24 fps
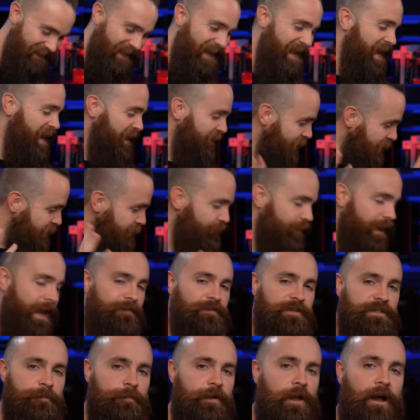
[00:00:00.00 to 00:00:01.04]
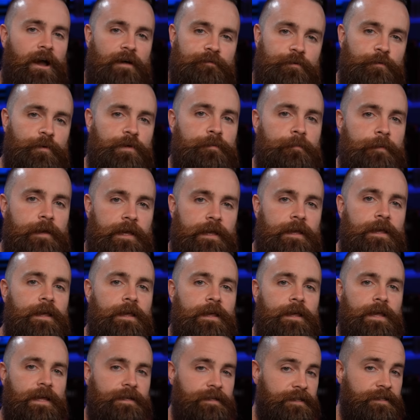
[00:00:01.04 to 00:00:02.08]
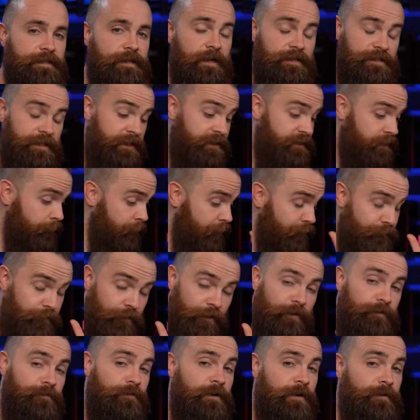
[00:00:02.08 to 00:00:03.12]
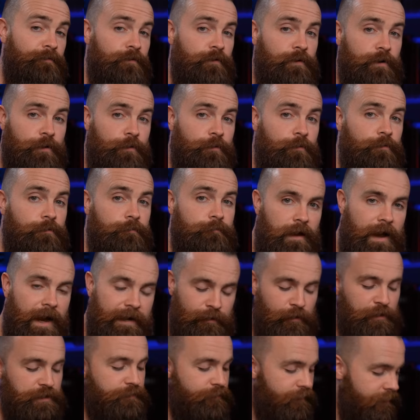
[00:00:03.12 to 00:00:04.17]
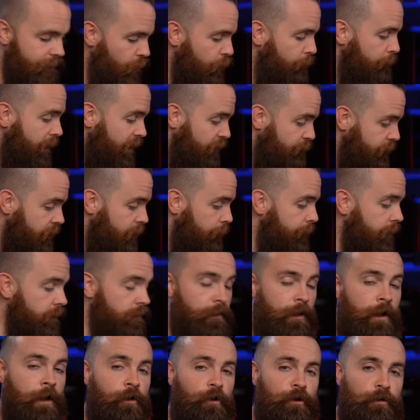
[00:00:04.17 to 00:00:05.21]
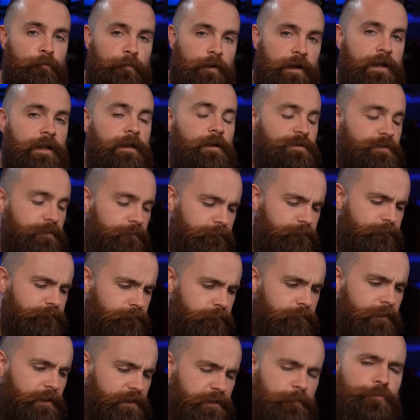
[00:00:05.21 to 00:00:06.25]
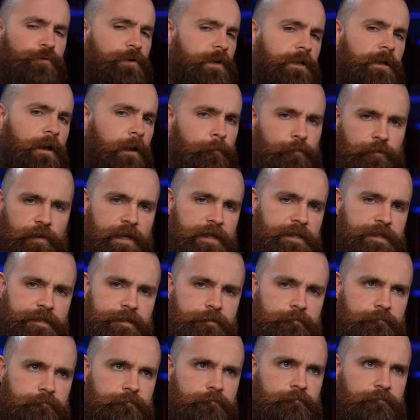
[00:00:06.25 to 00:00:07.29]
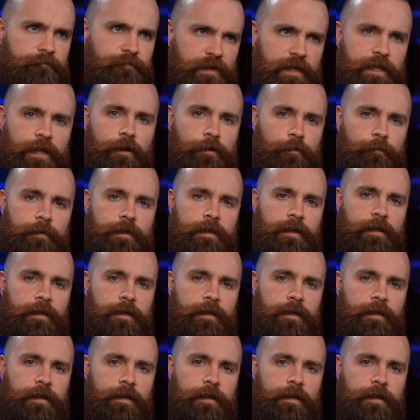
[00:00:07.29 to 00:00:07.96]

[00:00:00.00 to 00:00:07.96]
Thanks for having some coffee with me and discussing something very fun and very cool. I know this video may have been a bit longer, but it was a, it was a pretty complex video.